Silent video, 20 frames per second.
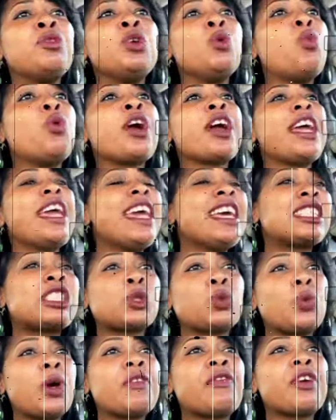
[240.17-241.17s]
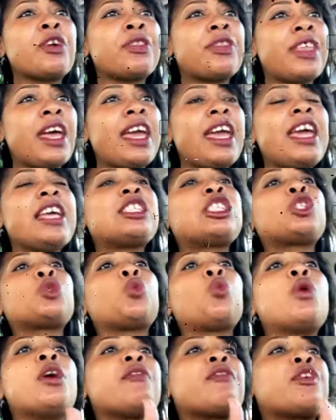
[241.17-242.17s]
where it swivered it
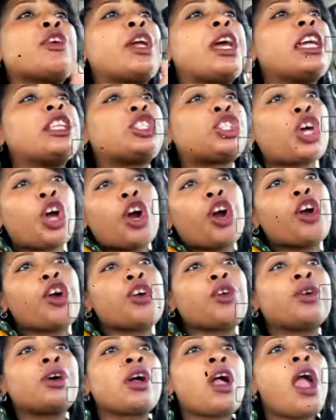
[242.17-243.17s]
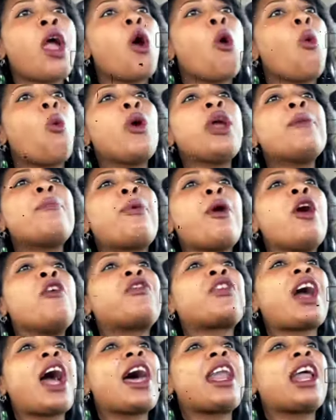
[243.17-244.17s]
swivered and turned we both
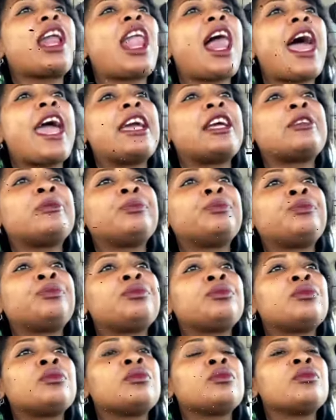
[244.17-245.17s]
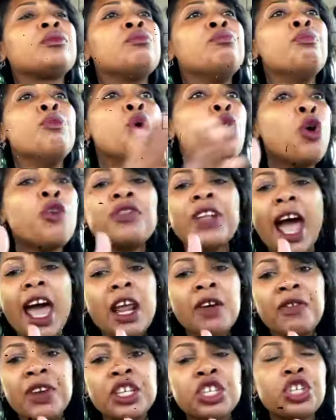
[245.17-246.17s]
kind of like moved out
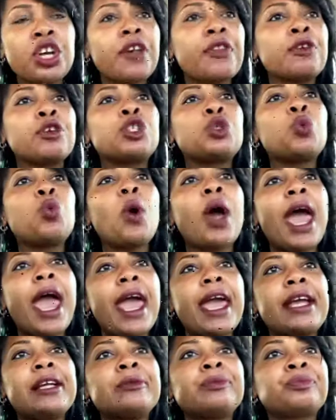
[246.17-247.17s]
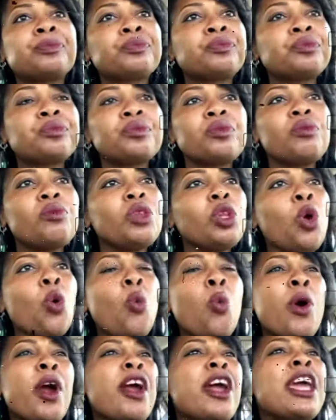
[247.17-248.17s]
of each other's way
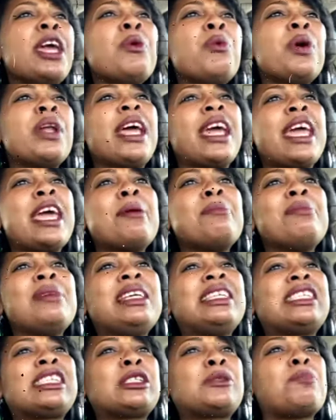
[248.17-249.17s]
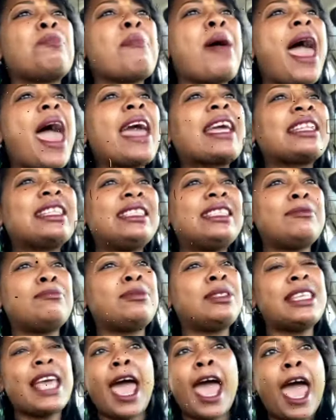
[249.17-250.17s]
where he would have hit me smack
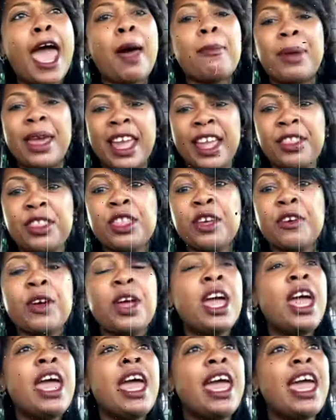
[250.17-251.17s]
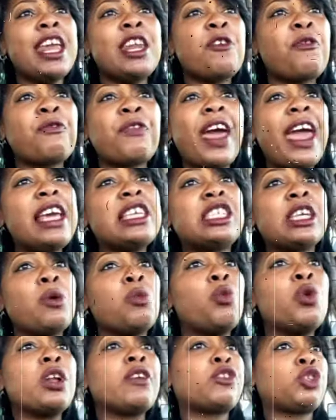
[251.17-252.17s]
dab in the in the face and
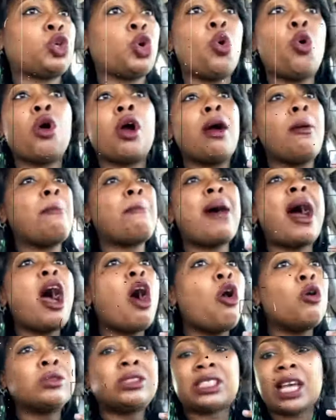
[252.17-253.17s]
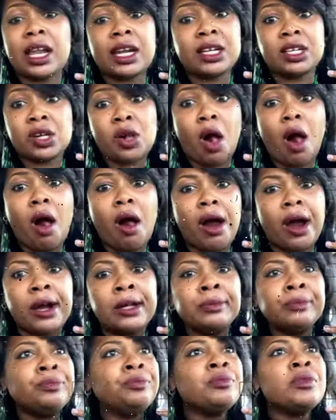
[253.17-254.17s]
would have tore up my whole side of the car
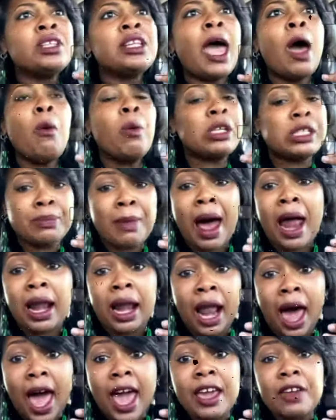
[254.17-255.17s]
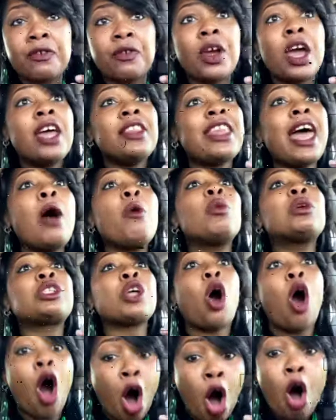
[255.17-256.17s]
that was my life that was
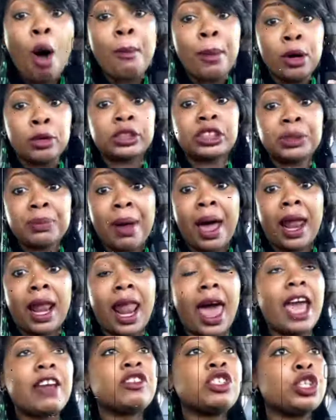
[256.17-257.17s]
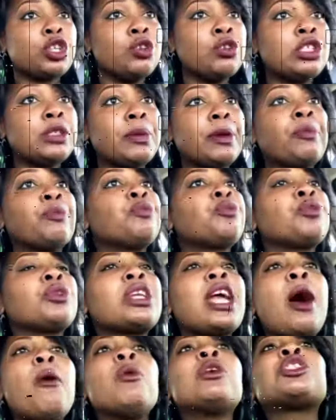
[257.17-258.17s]
almost my life excuse me
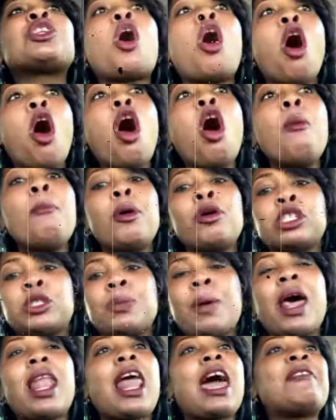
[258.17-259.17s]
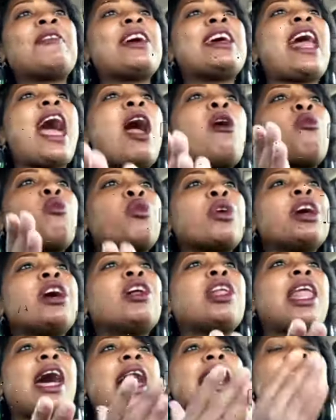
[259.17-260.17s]
that was almost my life and i
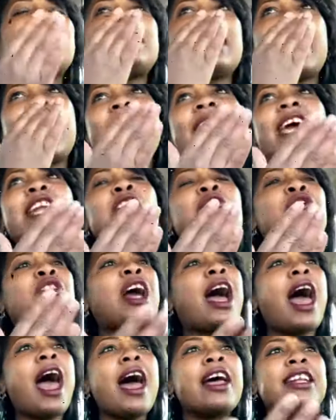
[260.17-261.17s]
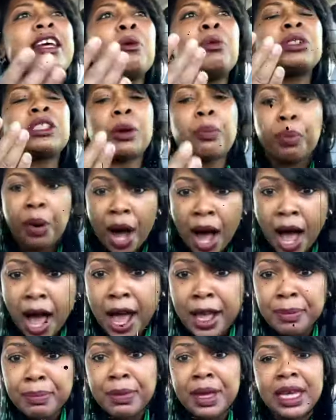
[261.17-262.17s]
realized the hand of god that was
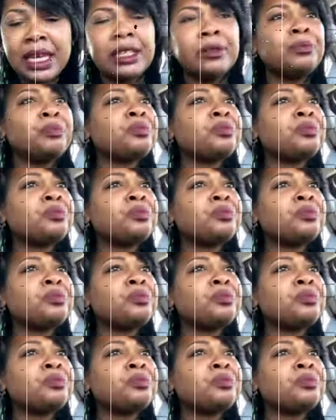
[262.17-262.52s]
upon me